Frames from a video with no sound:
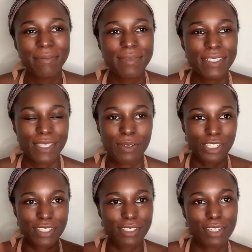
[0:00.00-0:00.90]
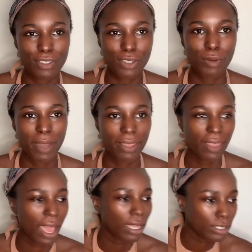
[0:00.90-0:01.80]
So just don't mind
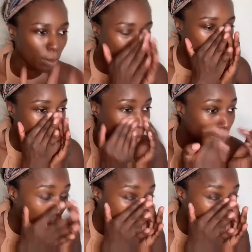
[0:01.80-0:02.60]
that. But yeah,